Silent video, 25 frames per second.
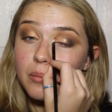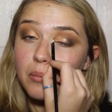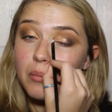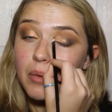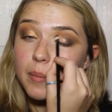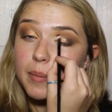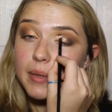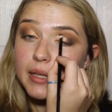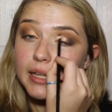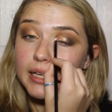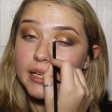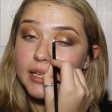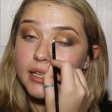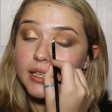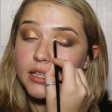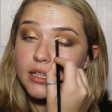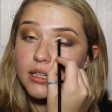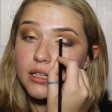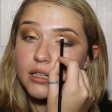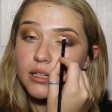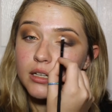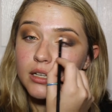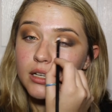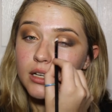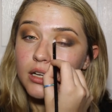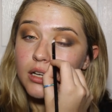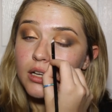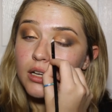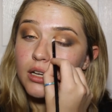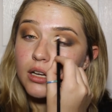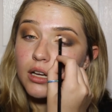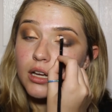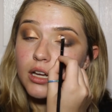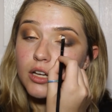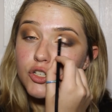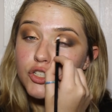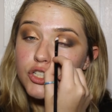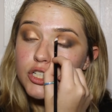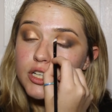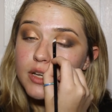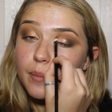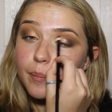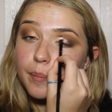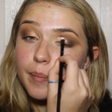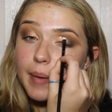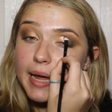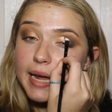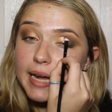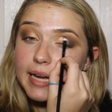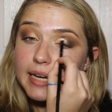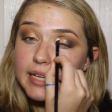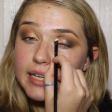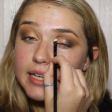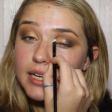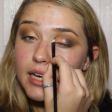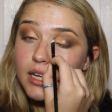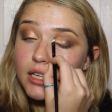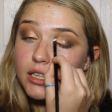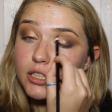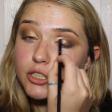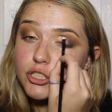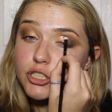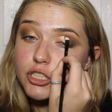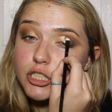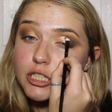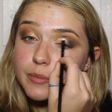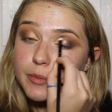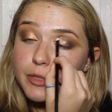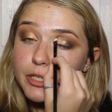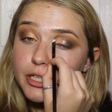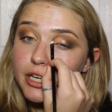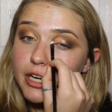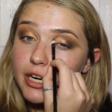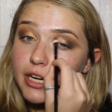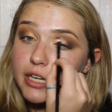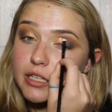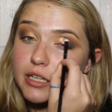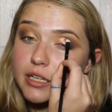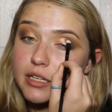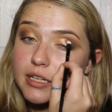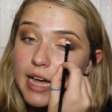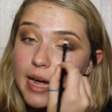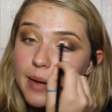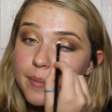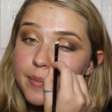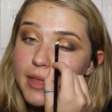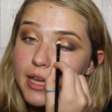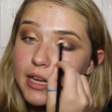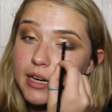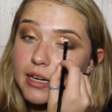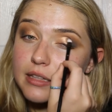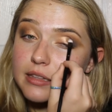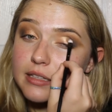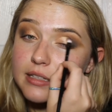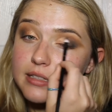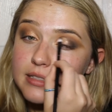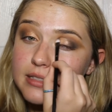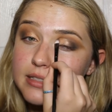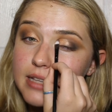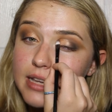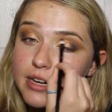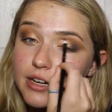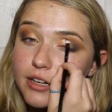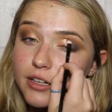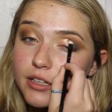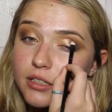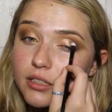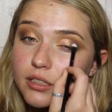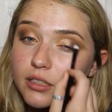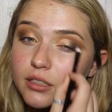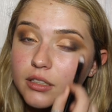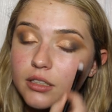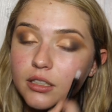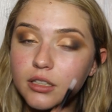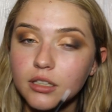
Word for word: maybe like a champagne color shimmer and tap that in the center